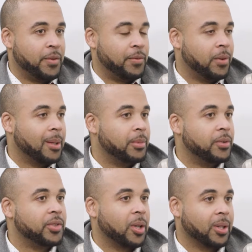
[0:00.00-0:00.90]
Before I
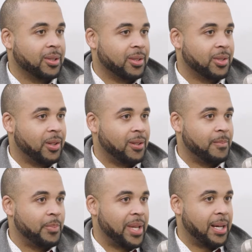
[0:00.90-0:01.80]
moved to Arkansas,
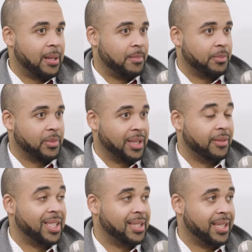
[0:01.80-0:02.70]
I
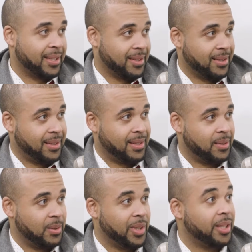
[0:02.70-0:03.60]
lived in Texas.
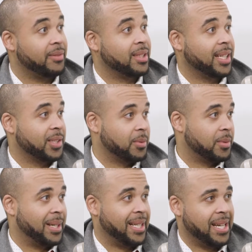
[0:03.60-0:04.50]
And we lived in Texas with
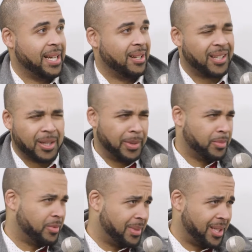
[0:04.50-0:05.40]
my dad. A lot of
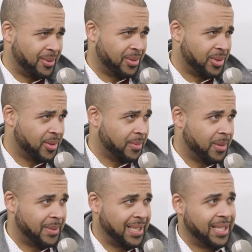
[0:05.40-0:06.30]
people may know the story
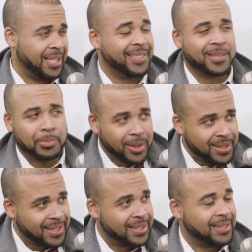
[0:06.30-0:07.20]
about my dad. He's in
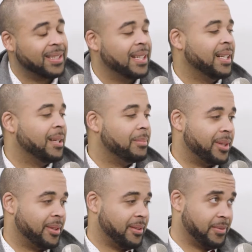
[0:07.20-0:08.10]
prison,
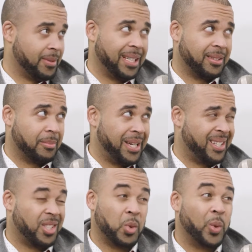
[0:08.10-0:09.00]
been there for like the
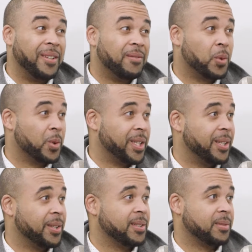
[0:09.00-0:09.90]
past 24
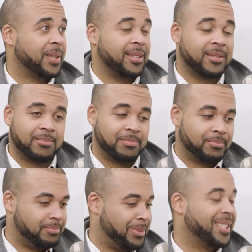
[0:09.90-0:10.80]
years. We had some
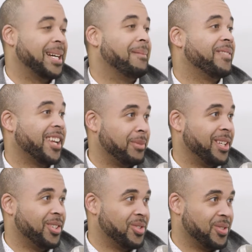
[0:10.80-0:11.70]
big time
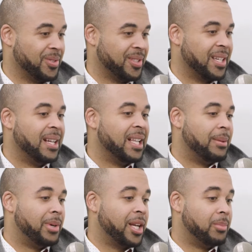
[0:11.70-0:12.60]
family issues.
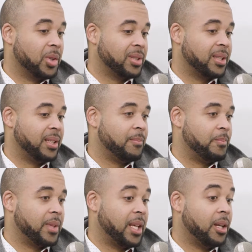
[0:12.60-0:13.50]
But mostly,
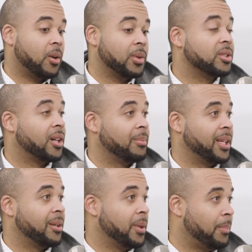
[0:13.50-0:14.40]
he always taught me
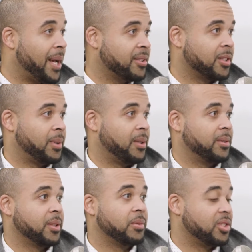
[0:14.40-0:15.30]
how to play basketball.
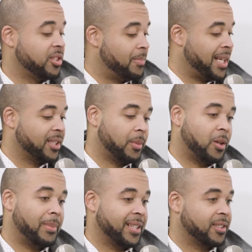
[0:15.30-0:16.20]
So it was just
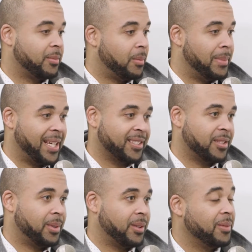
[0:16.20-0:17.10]

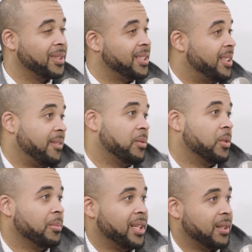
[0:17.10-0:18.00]
basketball. He really didn't even
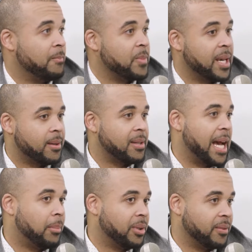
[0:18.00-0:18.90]
want me to
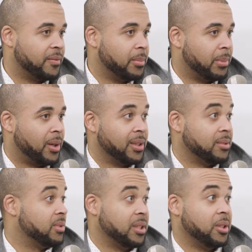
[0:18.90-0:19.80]
dabble in football.
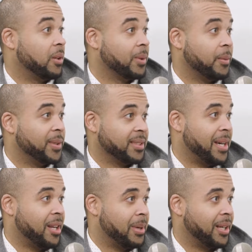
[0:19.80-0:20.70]
And, I really wasn't
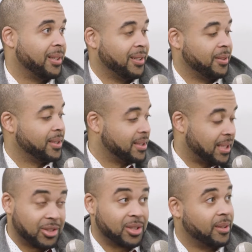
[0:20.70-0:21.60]
mad about it, because
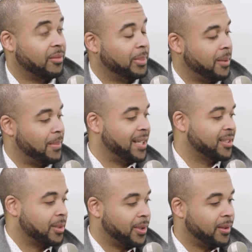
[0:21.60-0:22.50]
I just love playing
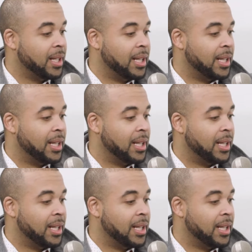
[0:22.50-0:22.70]
basketball.